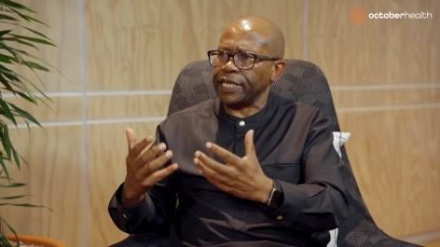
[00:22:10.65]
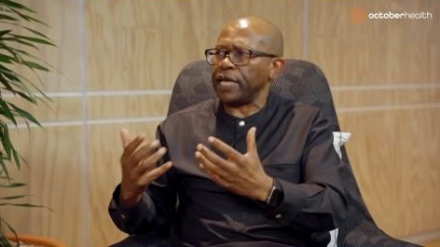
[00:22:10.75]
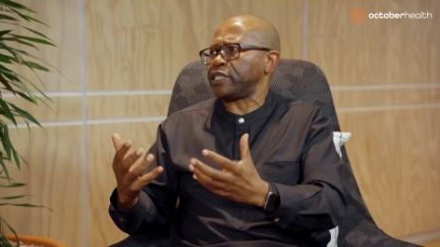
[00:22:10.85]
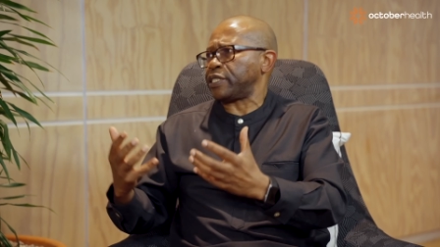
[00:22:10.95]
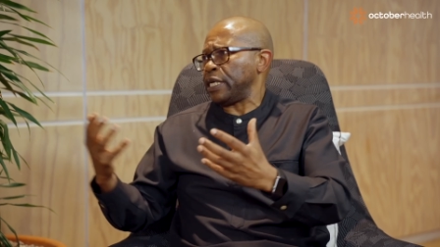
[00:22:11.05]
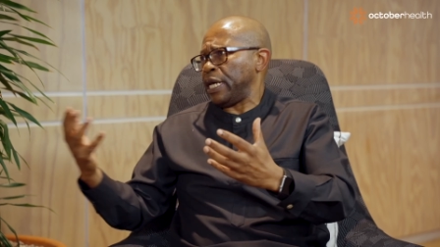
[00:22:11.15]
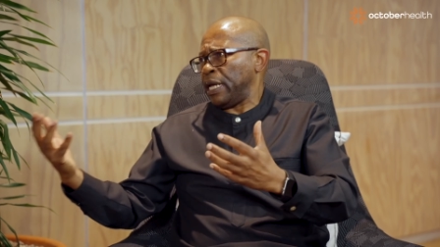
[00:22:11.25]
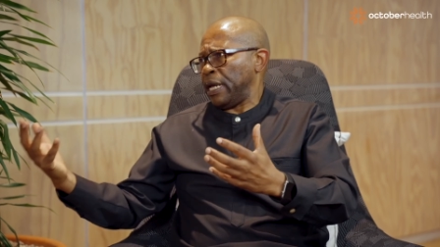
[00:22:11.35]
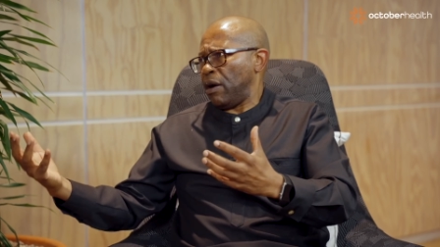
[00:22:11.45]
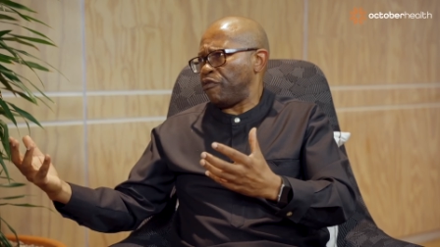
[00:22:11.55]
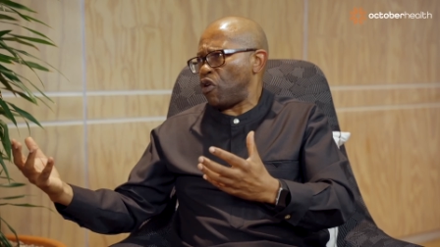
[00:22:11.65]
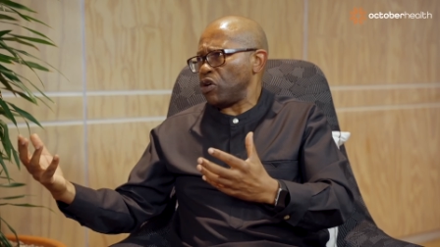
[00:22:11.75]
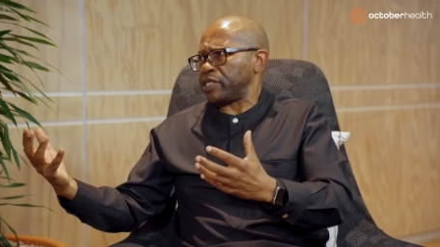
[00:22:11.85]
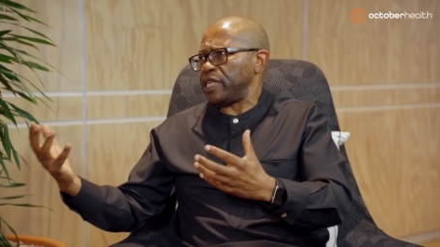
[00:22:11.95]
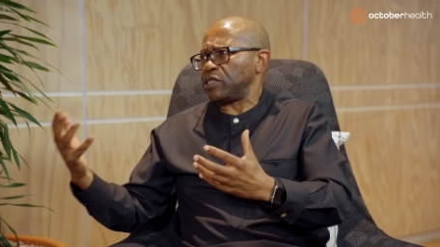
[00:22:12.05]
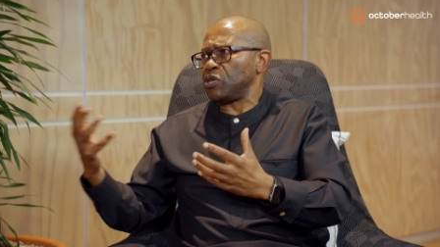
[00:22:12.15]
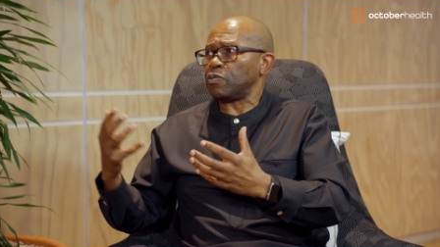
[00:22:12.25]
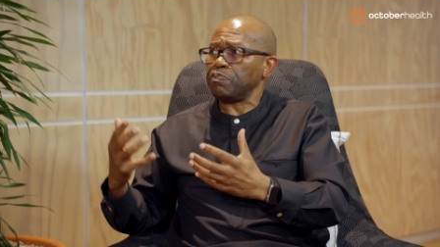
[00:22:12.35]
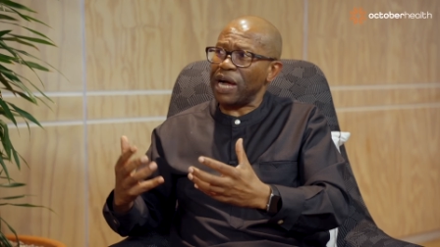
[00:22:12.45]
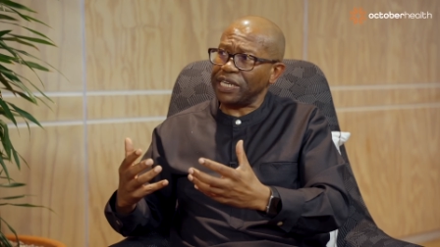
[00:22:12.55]
Yes, of course, there's
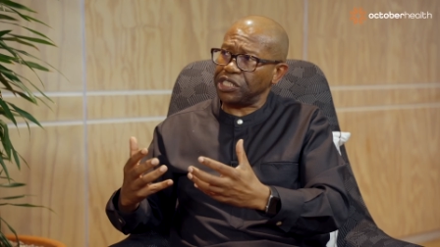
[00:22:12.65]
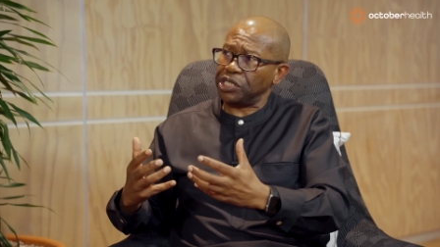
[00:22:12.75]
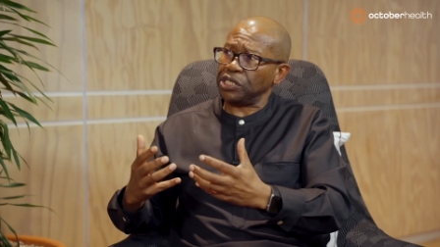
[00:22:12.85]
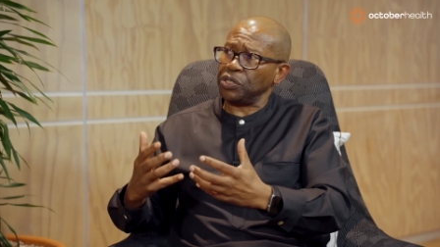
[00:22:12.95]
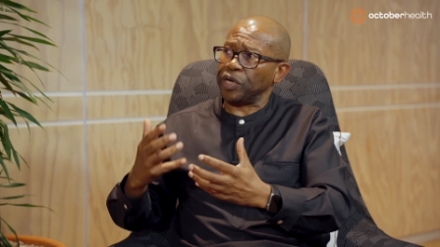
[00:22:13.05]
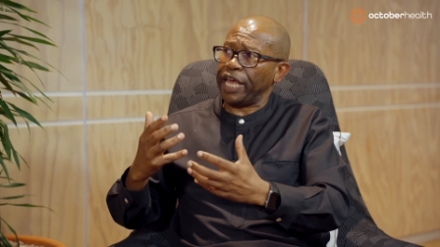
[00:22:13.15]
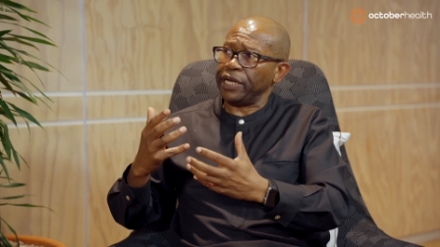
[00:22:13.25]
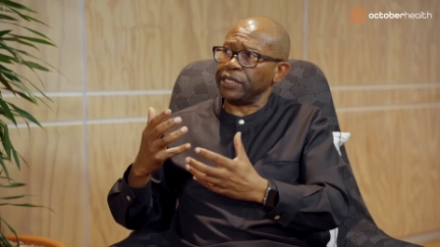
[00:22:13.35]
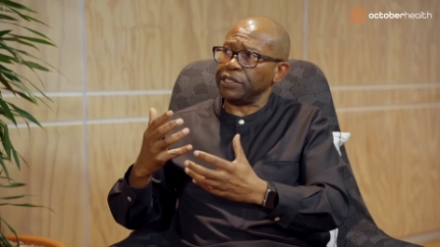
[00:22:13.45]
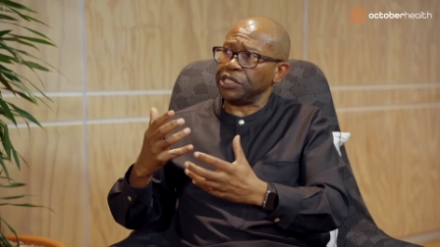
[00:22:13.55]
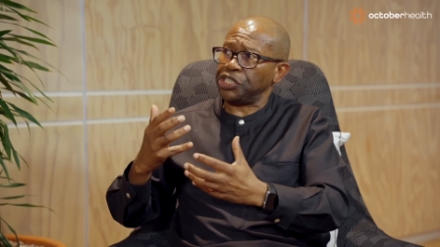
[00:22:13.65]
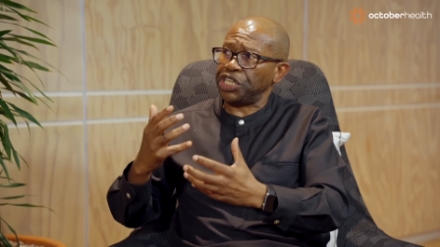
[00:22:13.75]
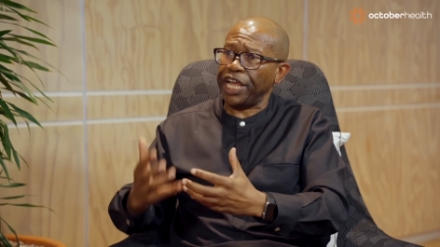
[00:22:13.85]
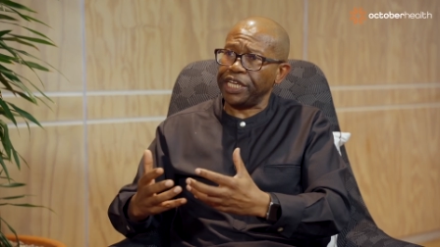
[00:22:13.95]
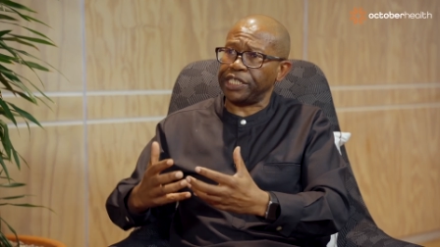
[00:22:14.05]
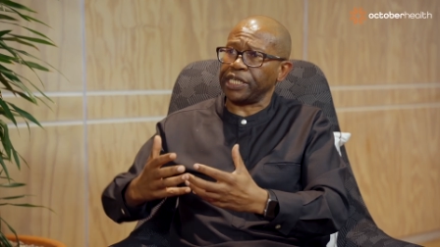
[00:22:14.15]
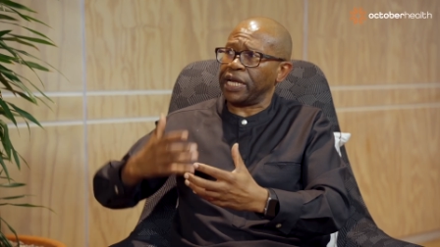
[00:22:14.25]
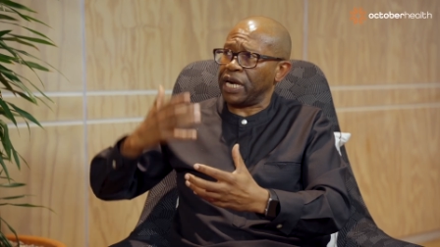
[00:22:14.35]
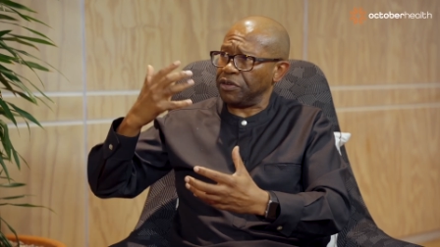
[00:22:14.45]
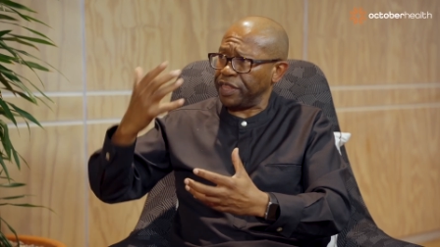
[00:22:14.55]
not much you can change
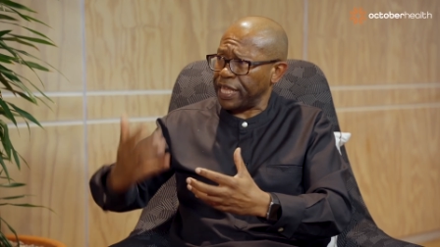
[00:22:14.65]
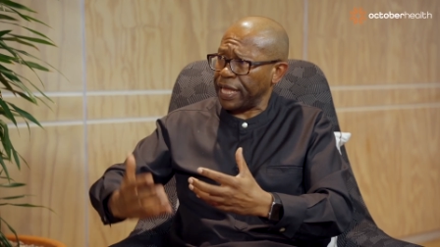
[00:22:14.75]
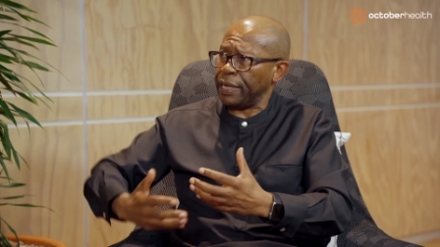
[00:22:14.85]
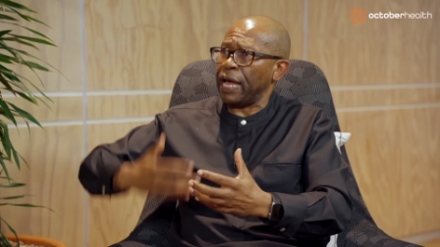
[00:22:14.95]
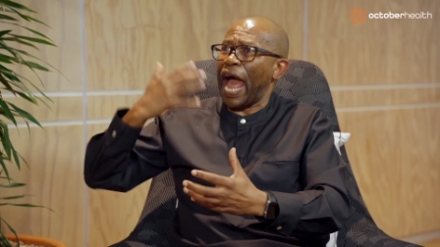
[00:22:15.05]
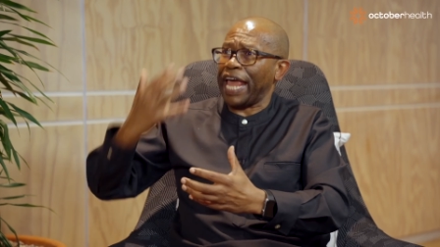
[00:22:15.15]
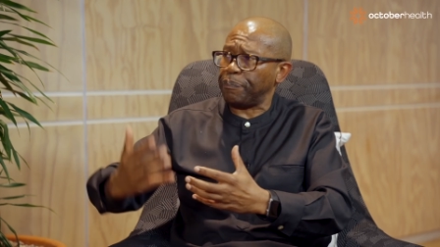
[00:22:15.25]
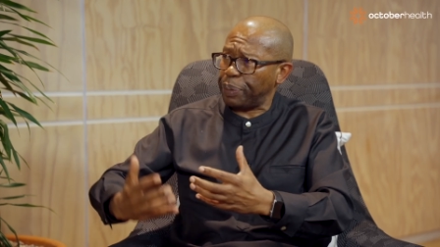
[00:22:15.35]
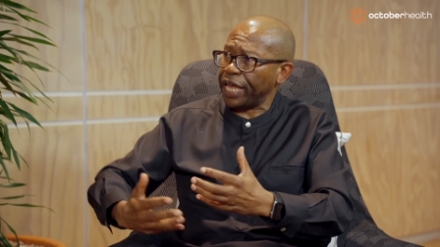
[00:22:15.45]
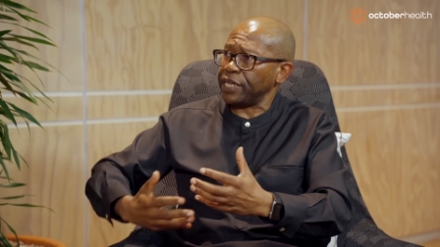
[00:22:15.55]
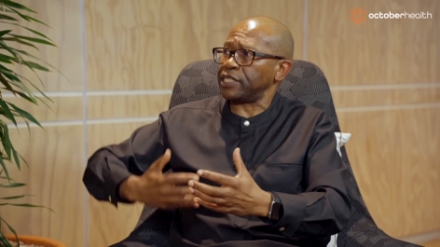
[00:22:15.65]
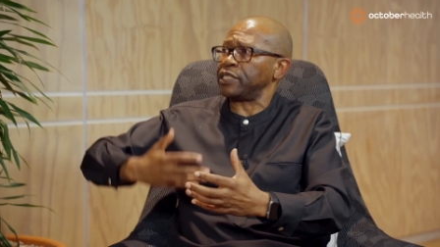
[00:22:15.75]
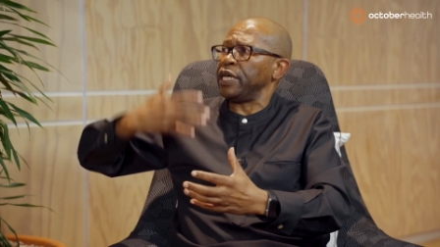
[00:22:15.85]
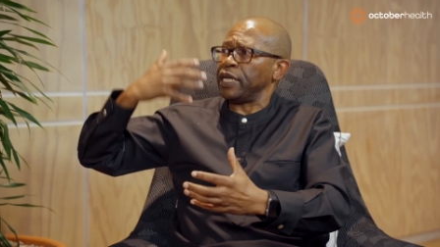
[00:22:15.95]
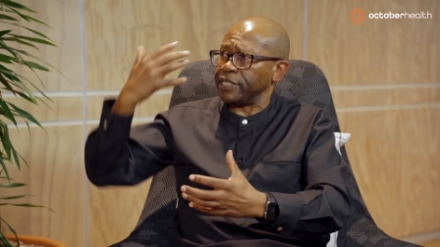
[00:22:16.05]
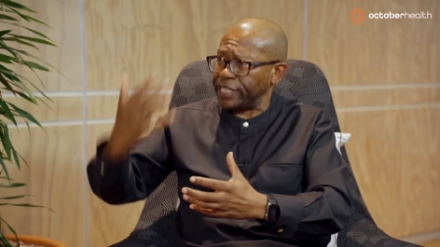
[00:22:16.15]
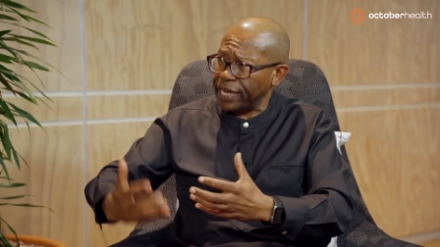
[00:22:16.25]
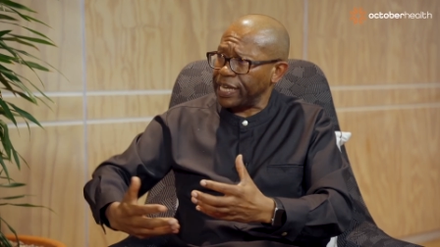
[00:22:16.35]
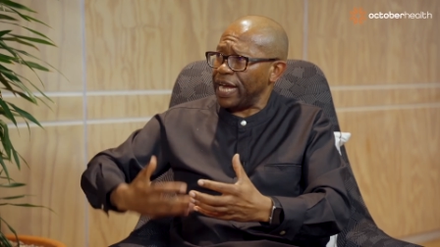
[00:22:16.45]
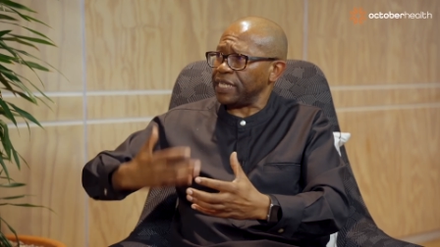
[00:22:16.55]
around the high pace
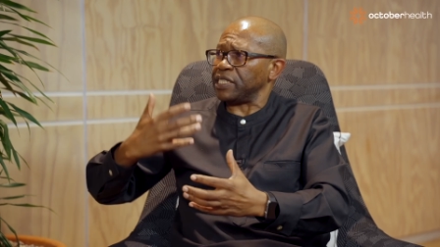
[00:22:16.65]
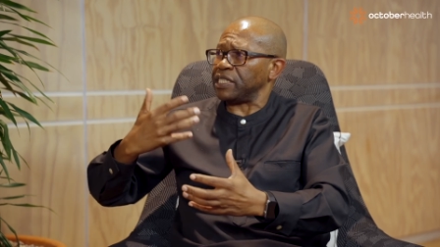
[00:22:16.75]
deadline